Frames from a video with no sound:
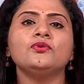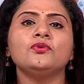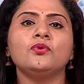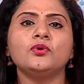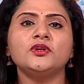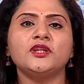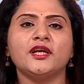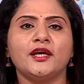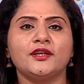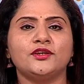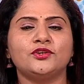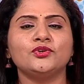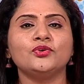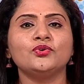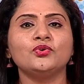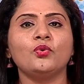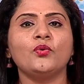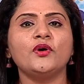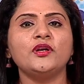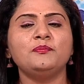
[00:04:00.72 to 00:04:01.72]
know that? You
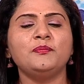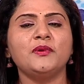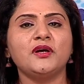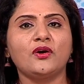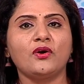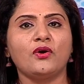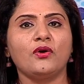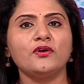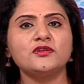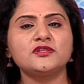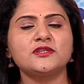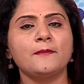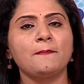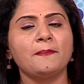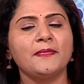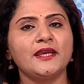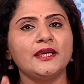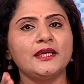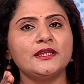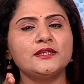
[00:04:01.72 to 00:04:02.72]
know it because
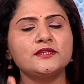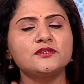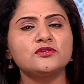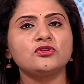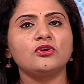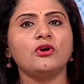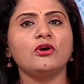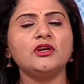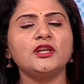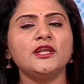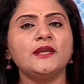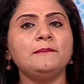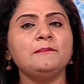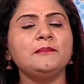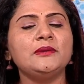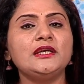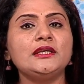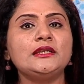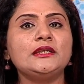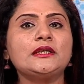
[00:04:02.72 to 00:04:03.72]
it is not
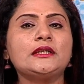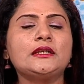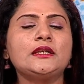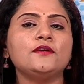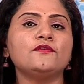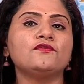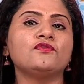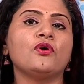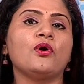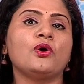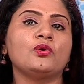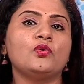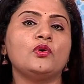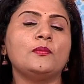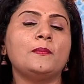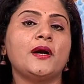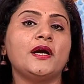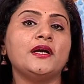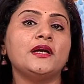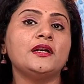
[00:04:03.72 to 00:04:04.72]
immediately followed
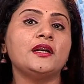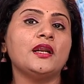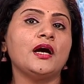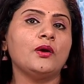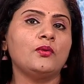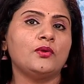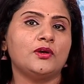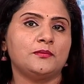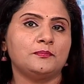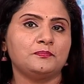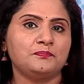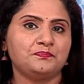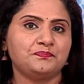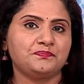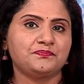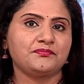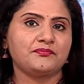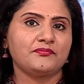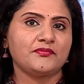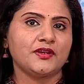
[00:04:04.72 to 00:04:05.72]
by a noun.
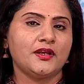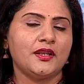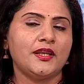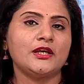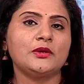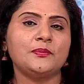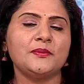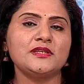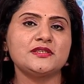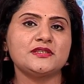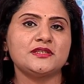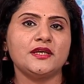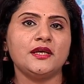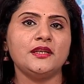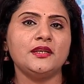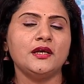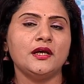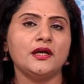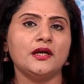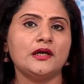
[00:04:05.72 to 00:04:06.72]
Like we
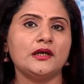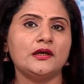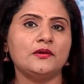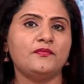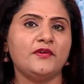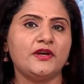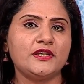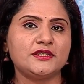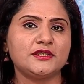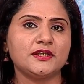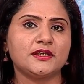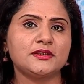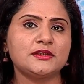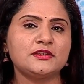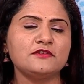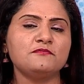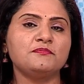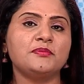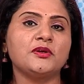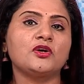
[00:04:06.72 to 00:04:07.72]
said,
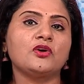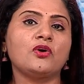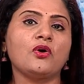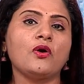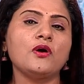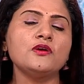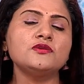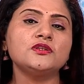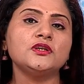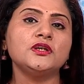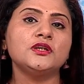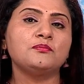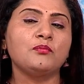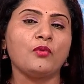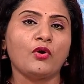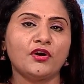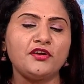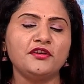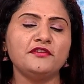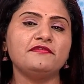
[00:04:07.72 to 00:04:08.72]
adjective, because it
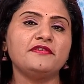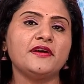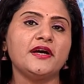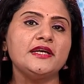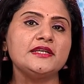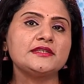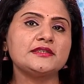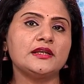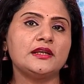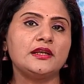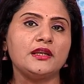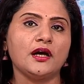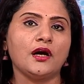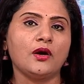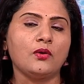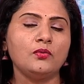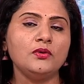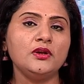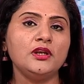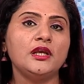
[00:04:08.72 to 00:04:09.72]
modifies a
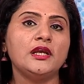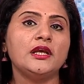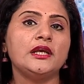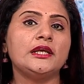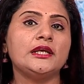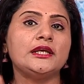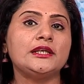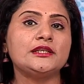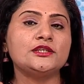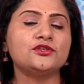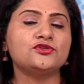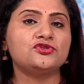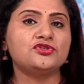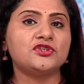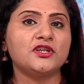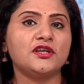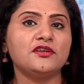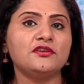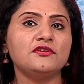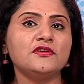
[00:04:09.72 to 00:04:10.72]
noun, it is
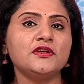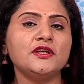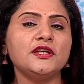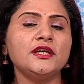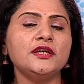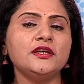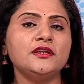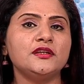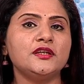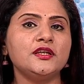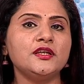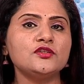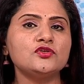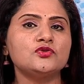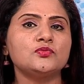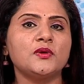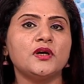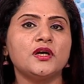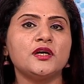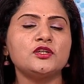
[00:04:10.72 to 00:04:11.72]
generally, these
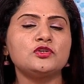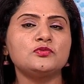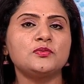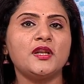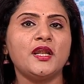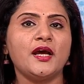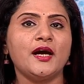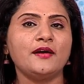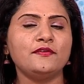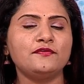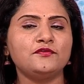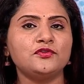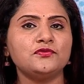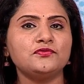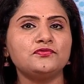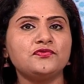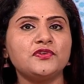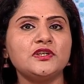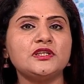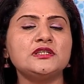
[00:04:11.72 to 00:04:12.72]
words will have to
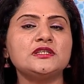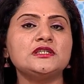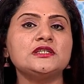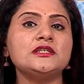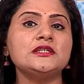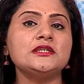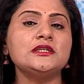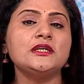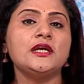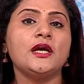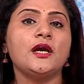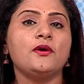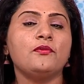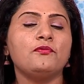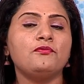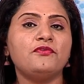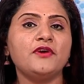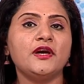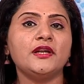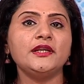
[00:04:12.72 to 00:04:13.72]
fit in
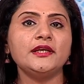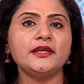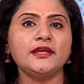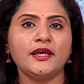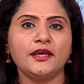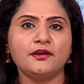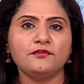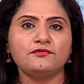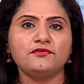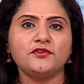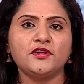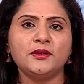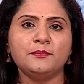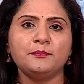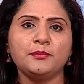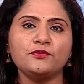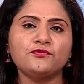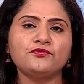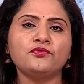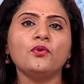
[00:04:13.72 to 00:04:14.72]
very carefully
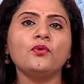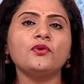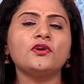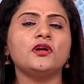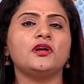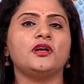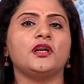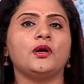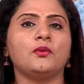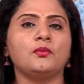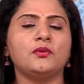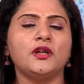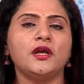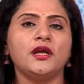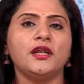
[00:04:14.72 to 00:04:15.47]
before a noun.